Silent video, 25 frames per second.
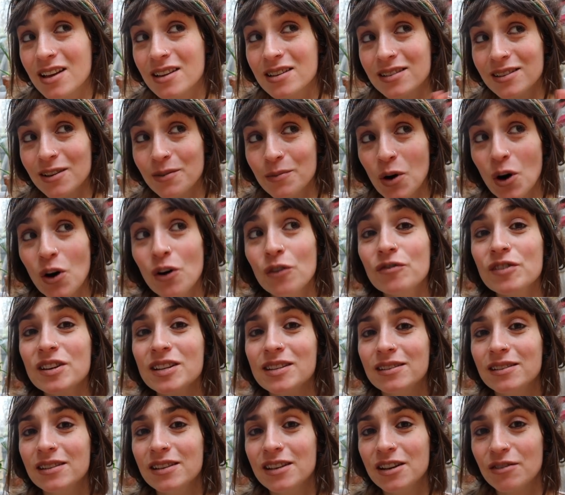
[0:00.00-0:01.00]
So I'm
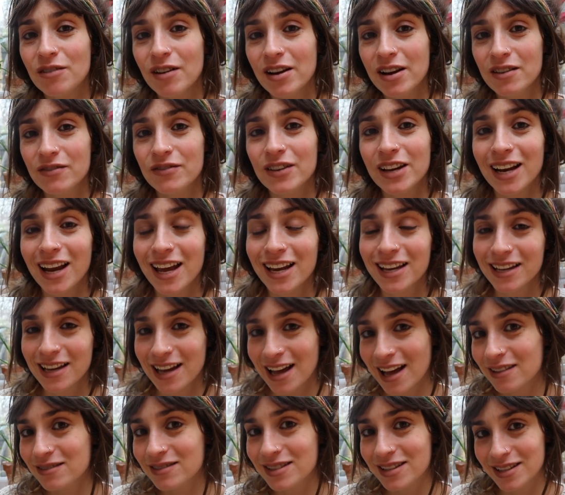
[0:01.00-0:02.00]
obviously craving like
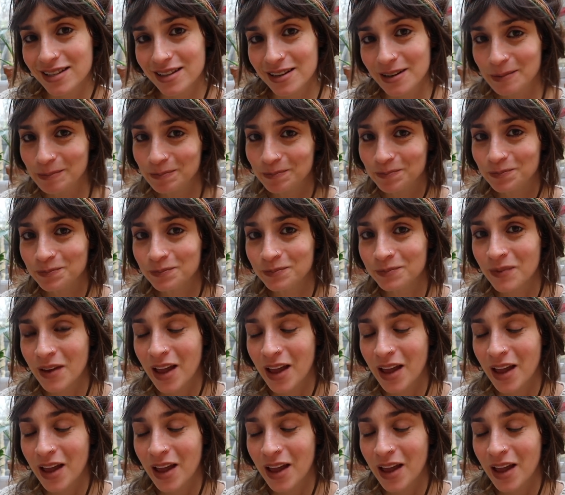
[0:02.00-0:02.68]
calcium.